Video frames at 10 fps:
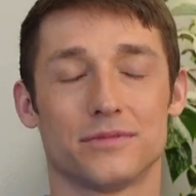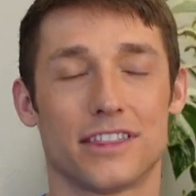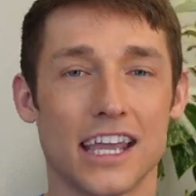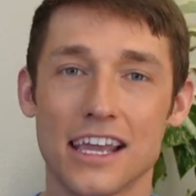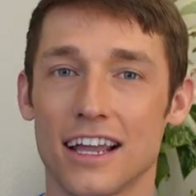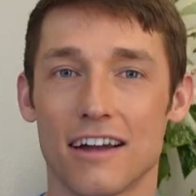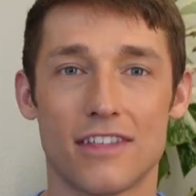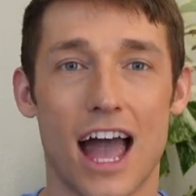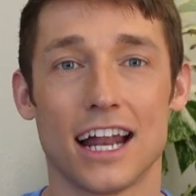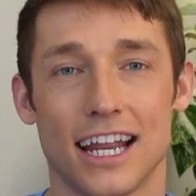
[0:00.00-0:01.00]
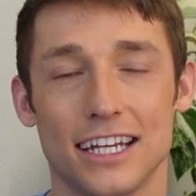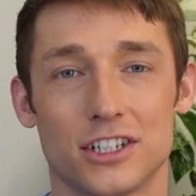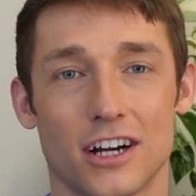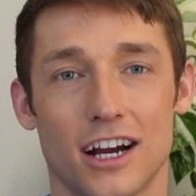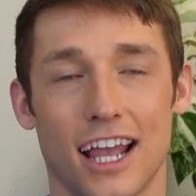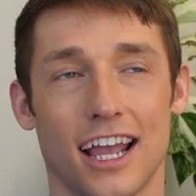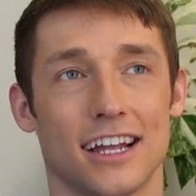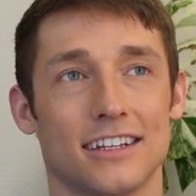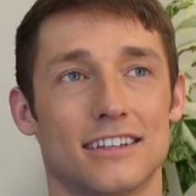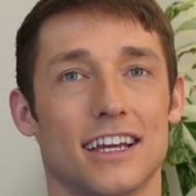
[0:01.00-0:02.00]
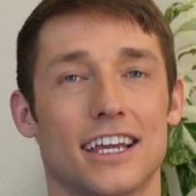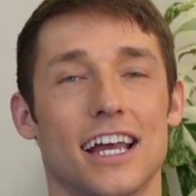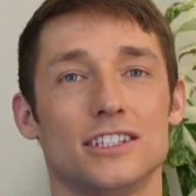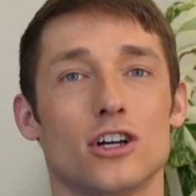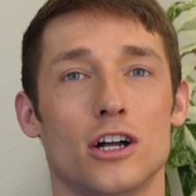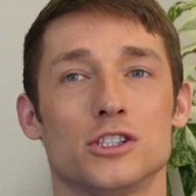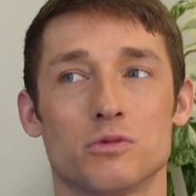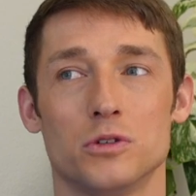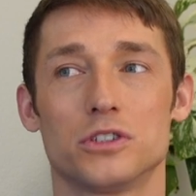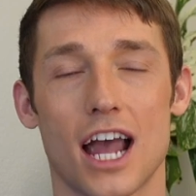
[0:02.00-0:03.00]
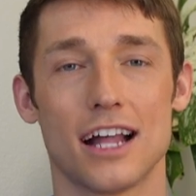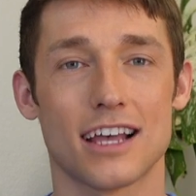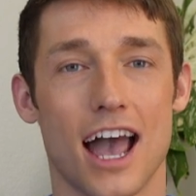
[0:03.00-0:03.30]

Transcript: thinking of that nature. And the kids on Swoosh Cats,